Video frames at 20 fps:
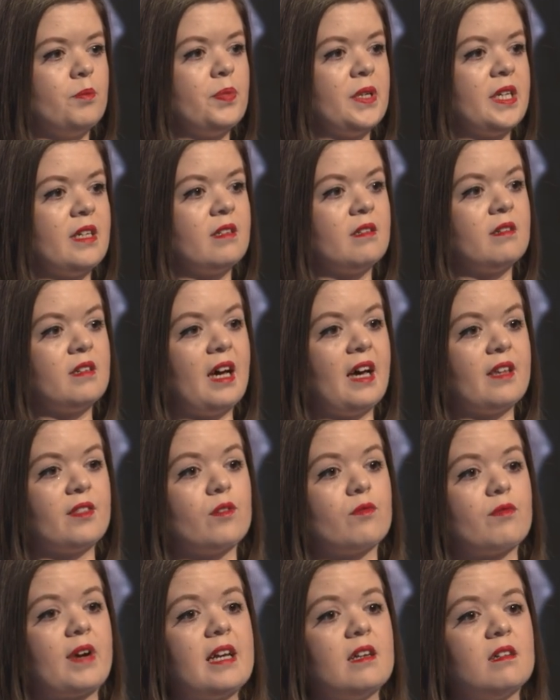be it at
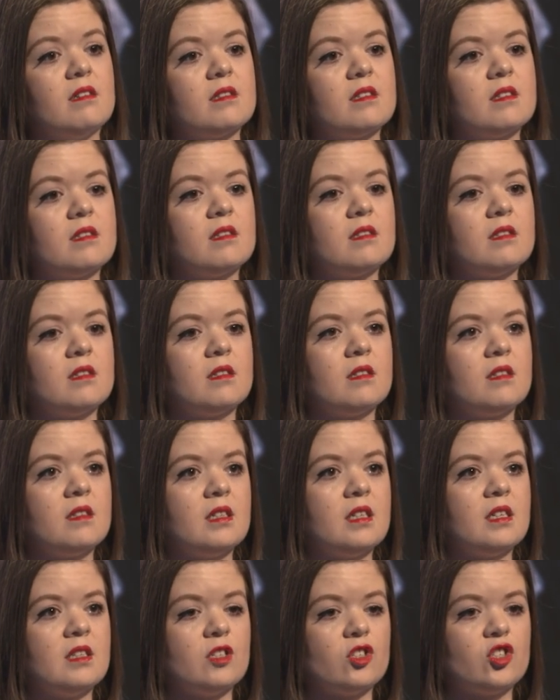the rails,
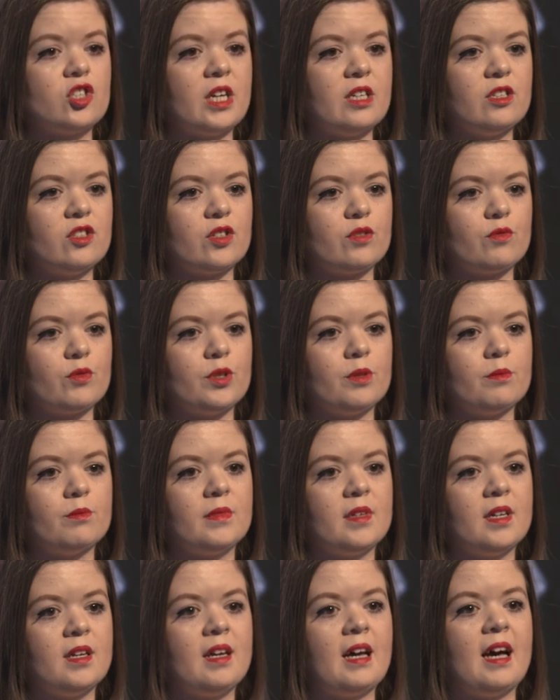in the changing room,
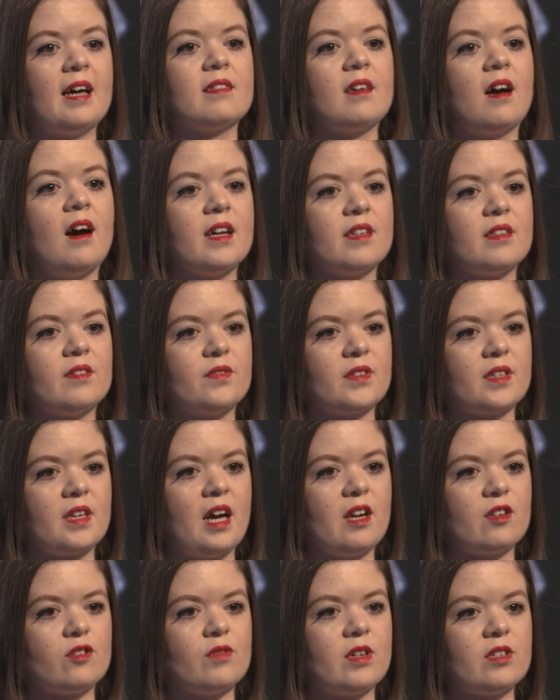at the height of the
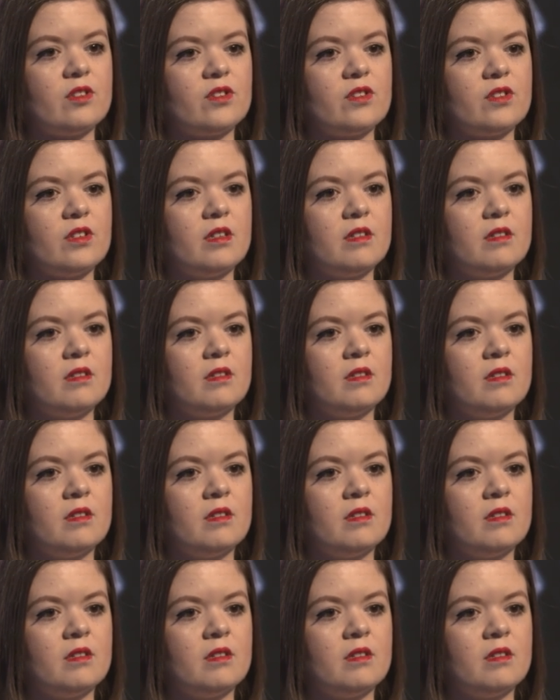cash register.